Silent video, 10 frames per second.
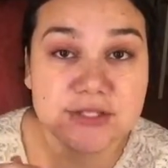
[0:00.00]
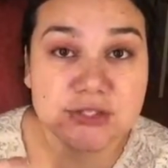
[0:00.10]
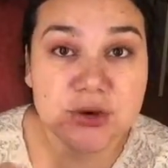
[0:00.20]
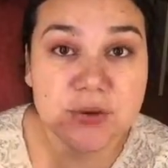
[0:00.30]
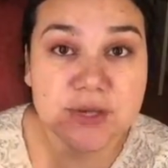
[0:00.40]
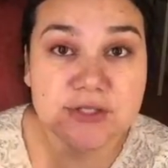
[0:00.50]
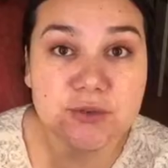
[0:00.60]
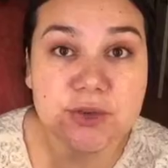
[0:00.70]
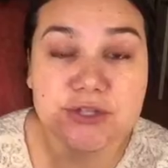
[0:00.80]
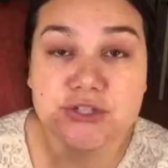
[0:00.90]
So it's
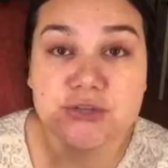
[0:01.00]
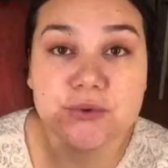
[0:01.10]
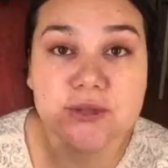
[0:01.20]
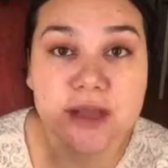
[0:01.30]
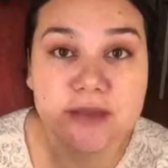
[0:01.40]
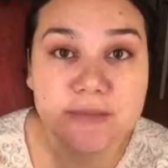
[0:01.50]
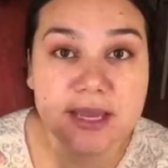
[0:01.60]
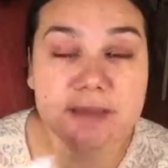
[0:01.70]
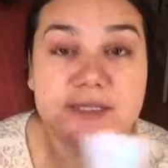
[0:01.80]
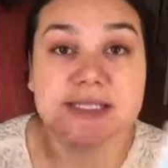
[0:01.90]
going to allow the
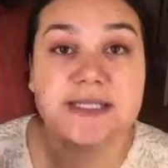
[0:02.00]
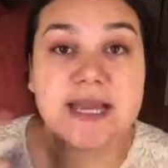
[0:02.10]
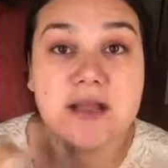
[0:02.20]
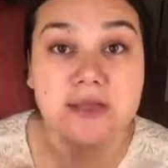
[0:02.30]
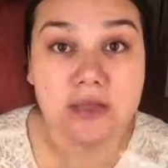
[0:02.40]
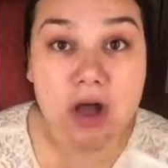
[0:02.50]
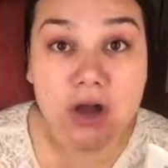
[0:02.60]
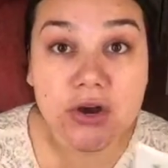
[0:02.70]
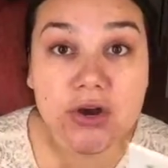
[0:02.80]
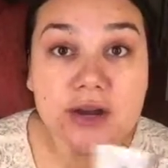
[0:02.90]
makeup to stay on
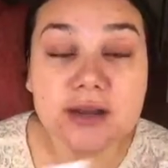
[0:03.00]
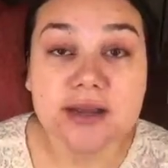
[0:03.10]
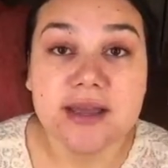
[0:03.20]
longer